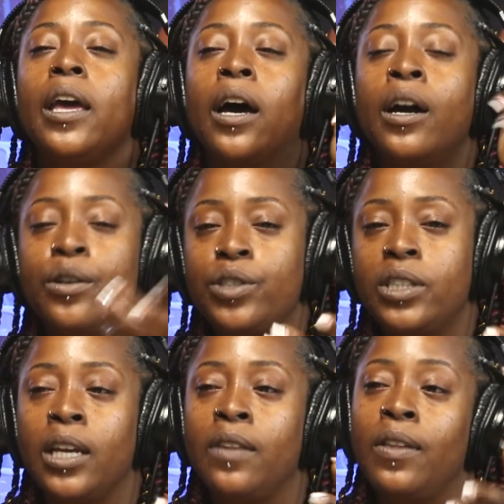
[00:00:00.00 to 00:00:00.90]

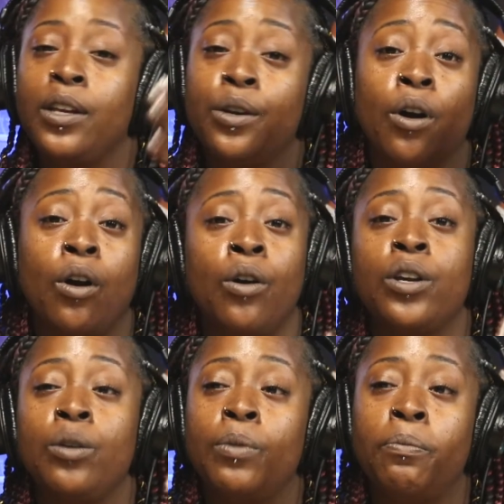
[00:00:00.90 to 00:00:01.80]
Understand that you're all
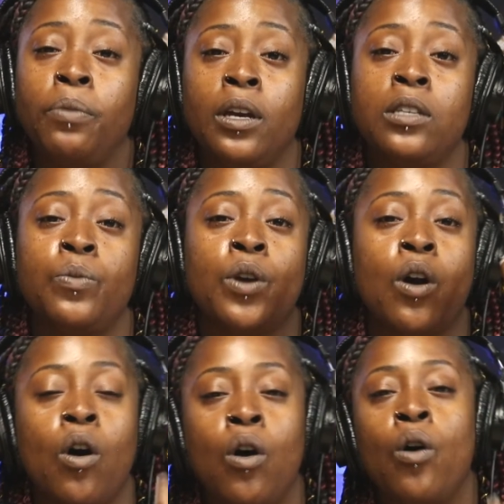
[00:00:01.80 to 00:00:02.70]
human beings and we
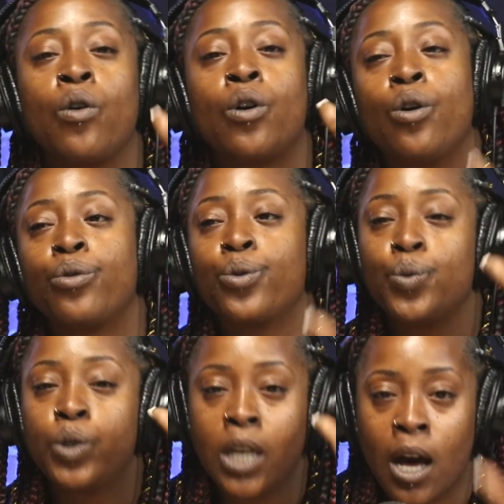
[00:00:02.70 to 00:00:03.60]
all go
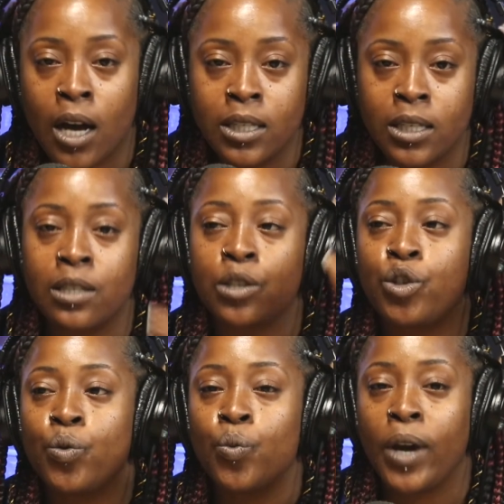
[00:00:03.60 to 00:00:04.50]
through toxic
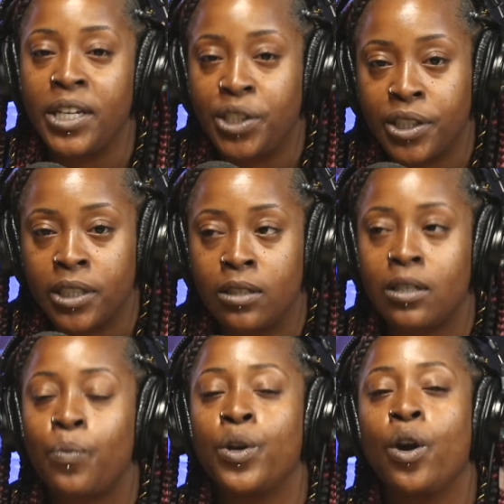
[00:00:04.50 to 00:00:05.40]
situations
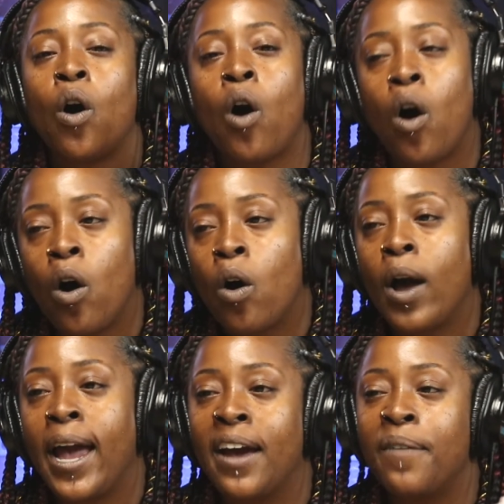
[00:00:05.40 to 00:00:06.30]
and we all
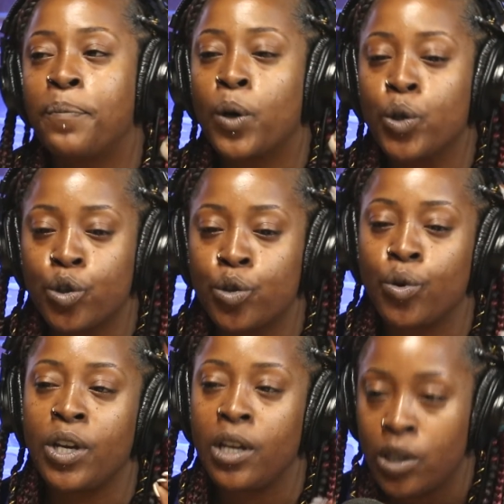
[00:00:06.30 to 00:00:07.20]
have
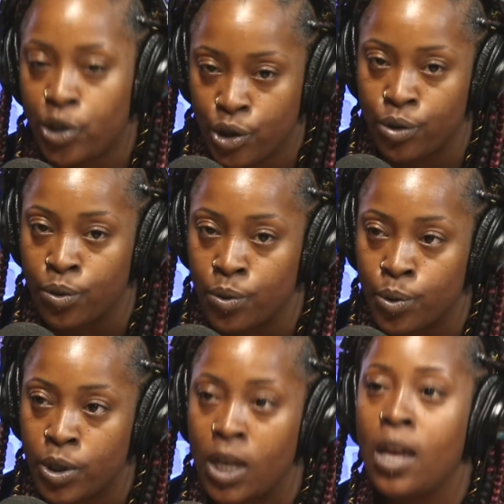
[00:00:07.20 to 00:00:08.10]
personal
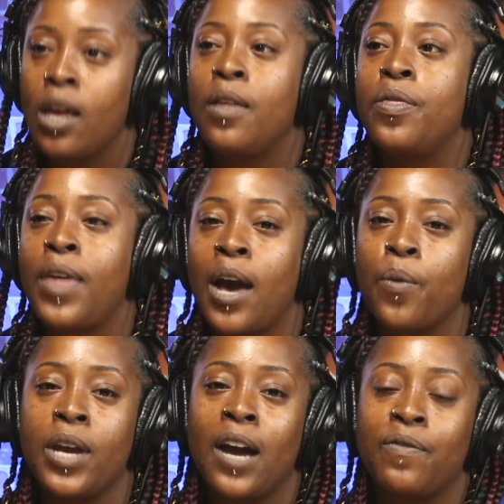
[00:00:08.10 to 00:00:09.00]
issues that
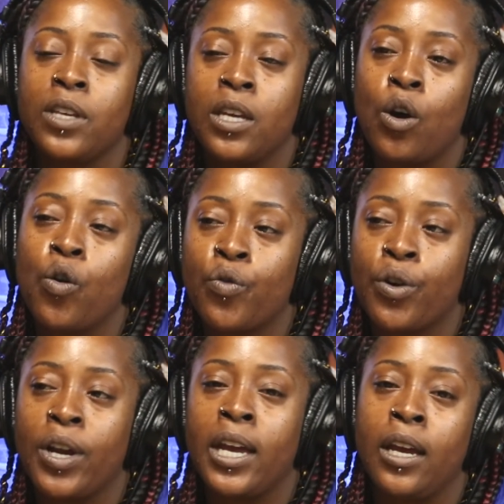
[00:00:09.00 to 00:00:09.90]
we have to get
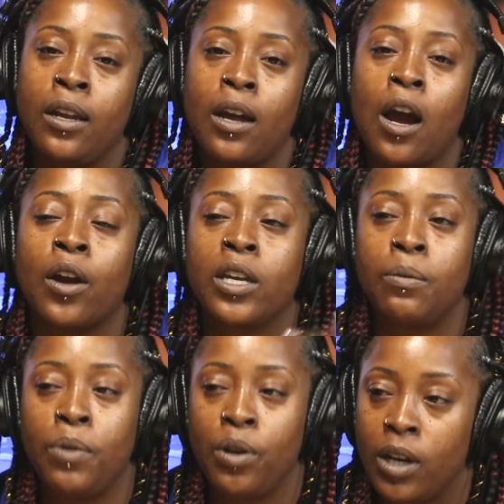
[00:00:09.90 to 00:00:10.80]
over in our
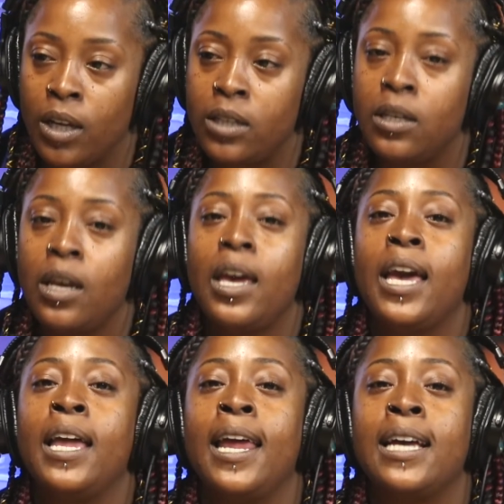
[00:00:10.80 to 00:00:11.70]
communities.
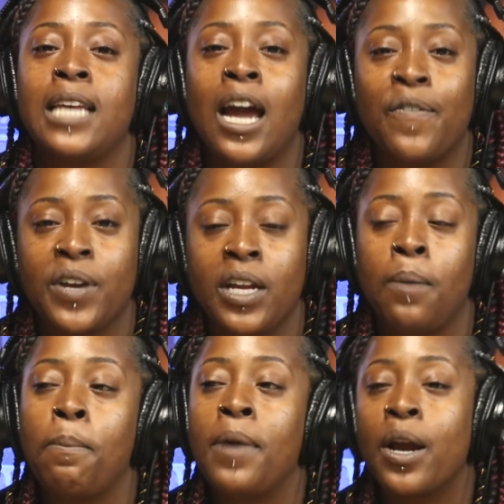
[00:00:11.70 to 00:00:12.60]
And as African
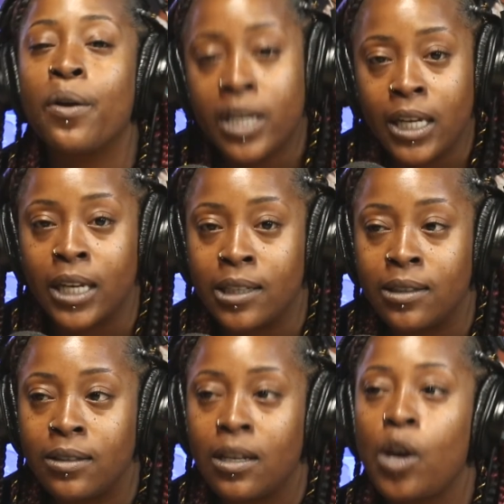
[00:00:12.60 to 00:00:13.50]

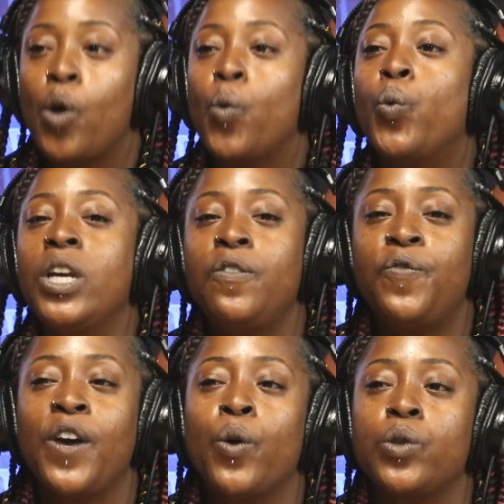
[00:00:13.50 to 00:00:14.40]
Americans, we
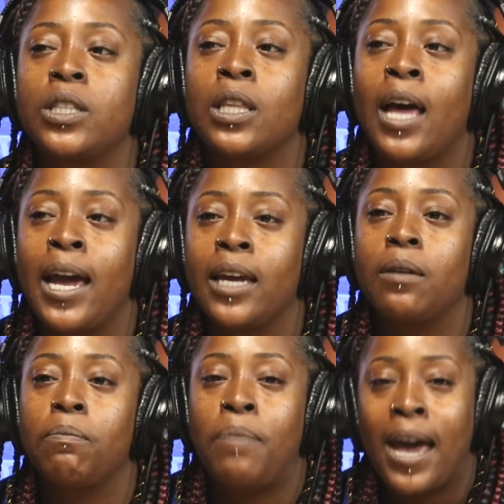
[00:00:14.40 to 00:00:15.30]
felt
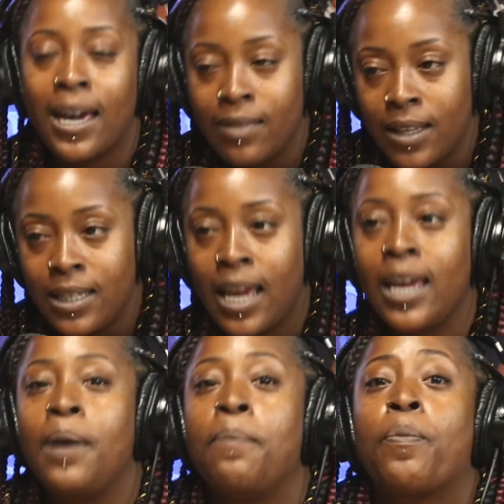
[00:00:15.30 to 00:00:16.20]
like back in the
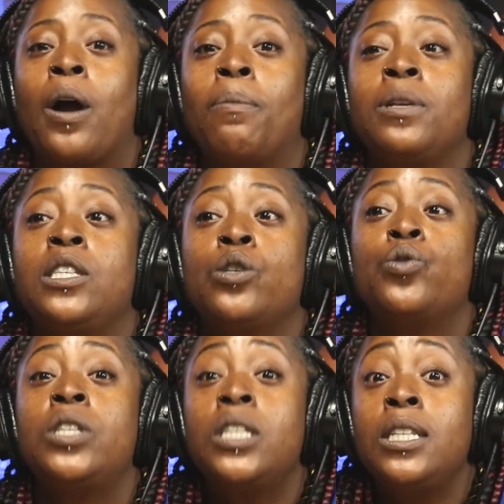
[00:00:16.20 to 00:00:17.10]
day and probably
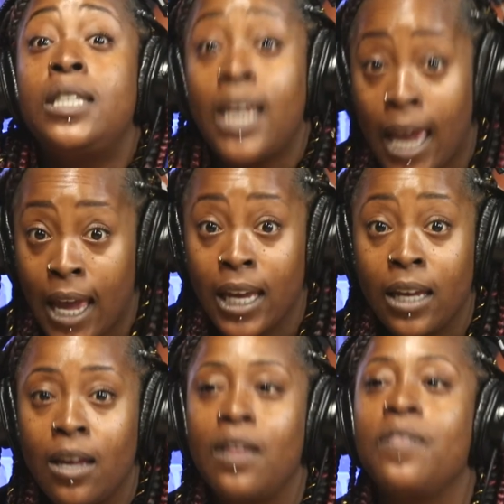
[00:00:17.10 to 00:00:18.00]
still today
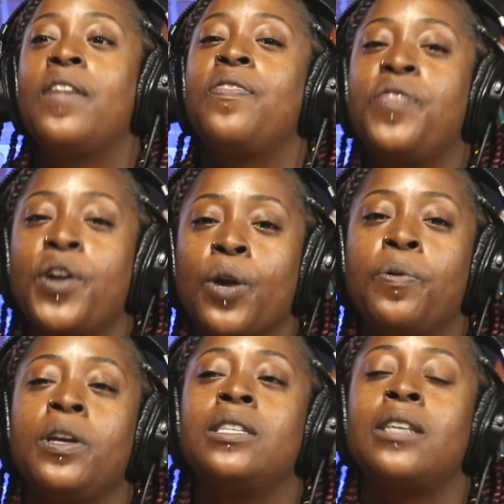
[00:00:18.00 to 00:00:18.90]
that
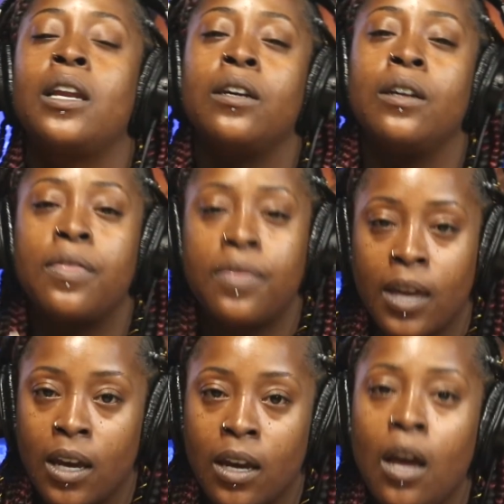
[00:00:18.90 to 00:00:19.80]
therapy is not a good
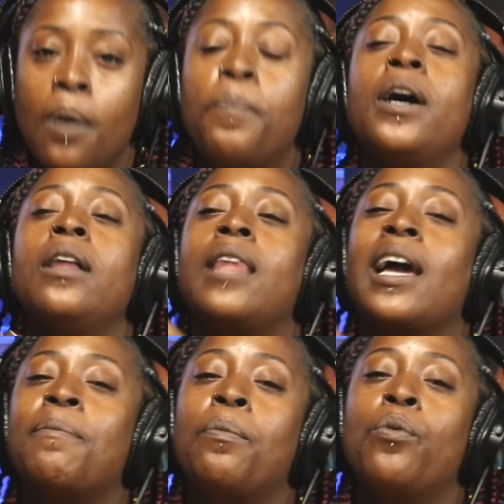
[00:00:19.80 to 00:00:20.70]
thing. But
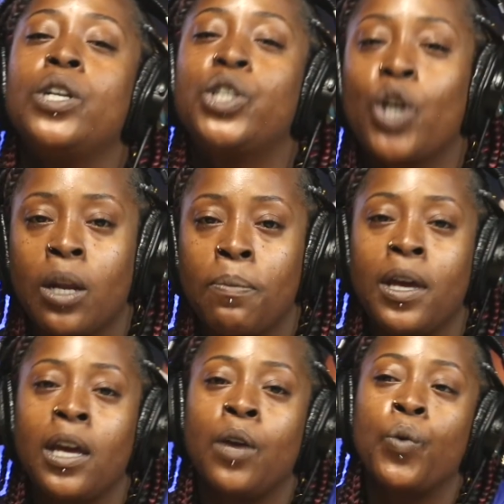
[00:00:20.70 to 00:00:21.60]
like my boy
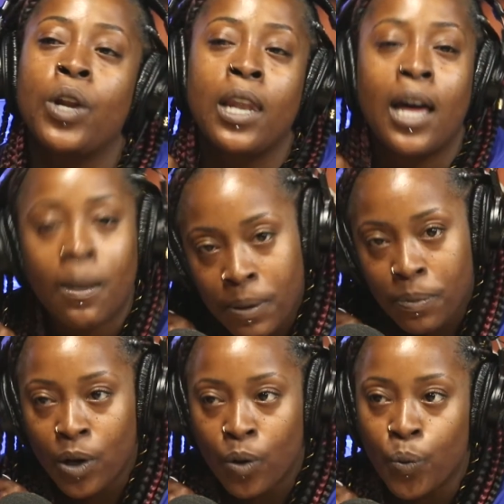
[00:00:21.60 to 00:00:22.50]
Charlemagne, what a lot of
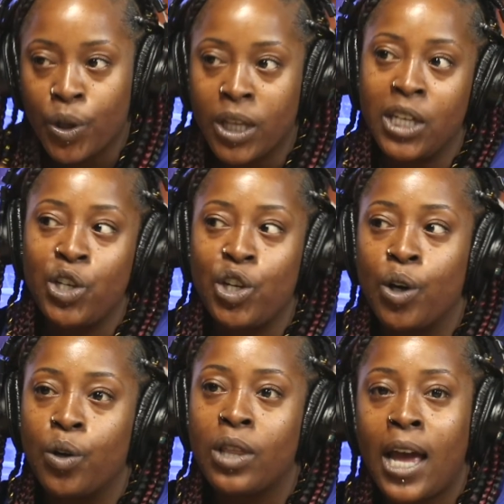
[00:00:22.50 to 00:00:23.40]
people don't really, you
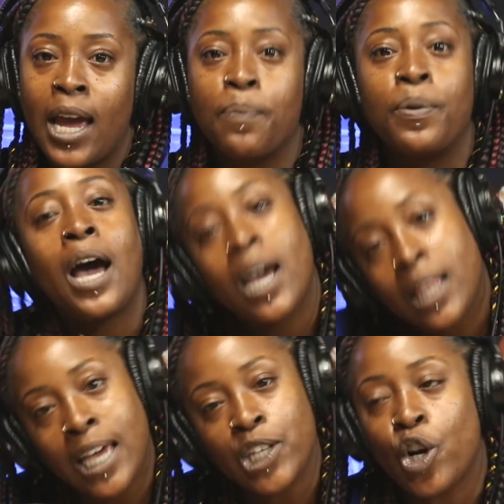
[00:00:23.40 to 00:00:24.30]
know, like, but I
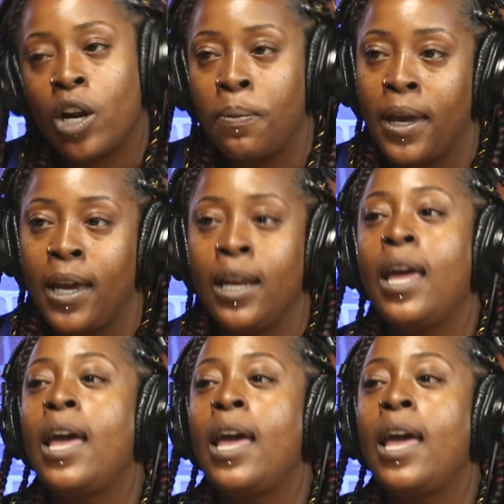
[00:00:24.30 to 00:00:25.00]
like Charlemagne.